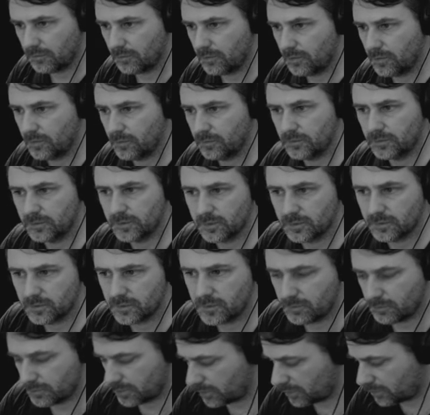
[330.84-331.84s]
rooms just
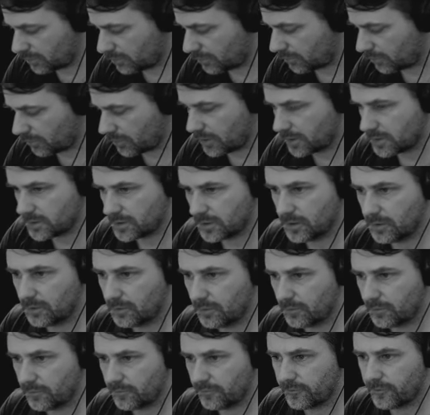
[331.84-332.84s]
to be crazy.
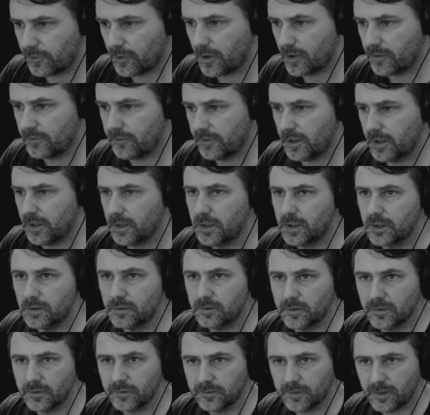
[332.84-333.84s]
Not 580,
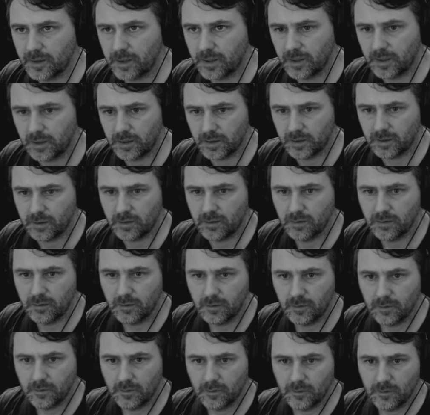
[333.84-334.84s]
just 80.
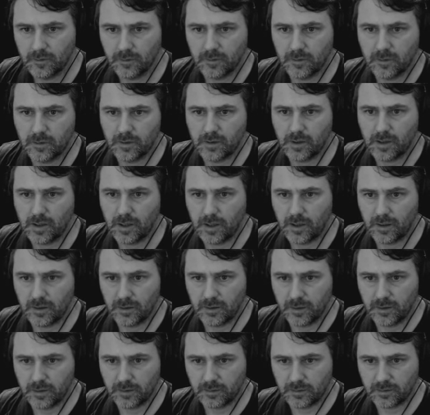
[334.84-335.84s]
Okay,
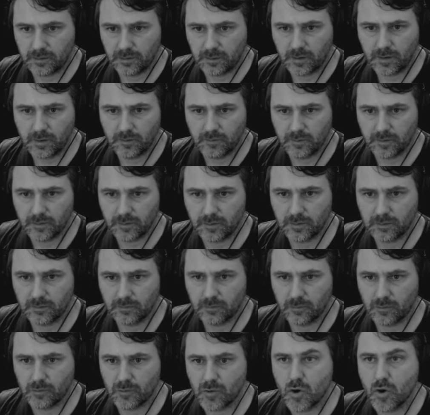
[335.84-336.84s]
let's give it
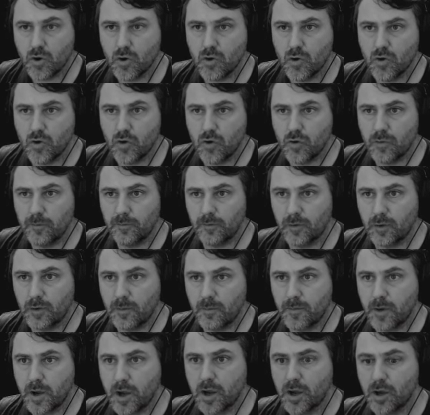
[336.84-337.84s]
some room to
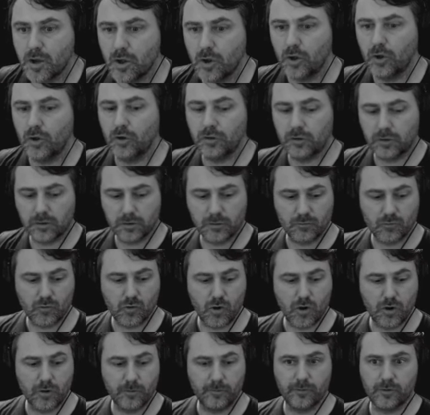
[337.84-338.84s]
build, some
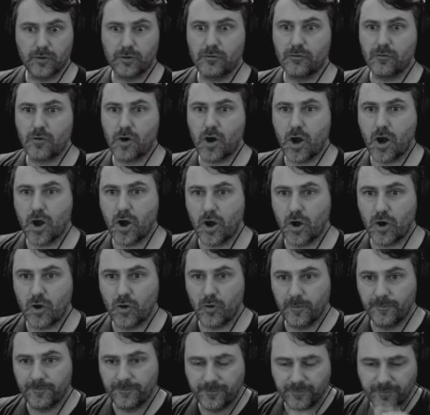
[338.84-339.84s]
room to
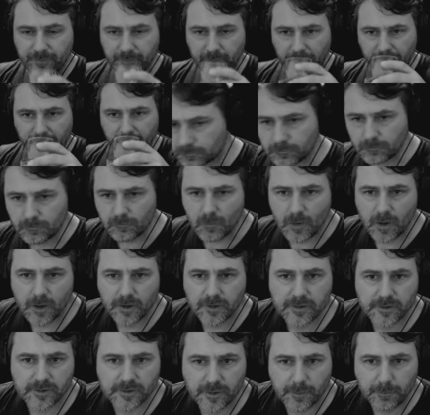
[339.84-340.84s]
grow.
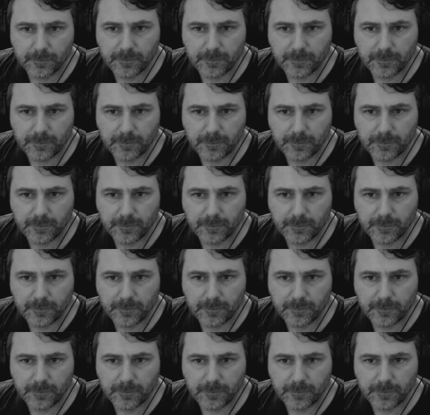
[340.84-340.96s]
This is a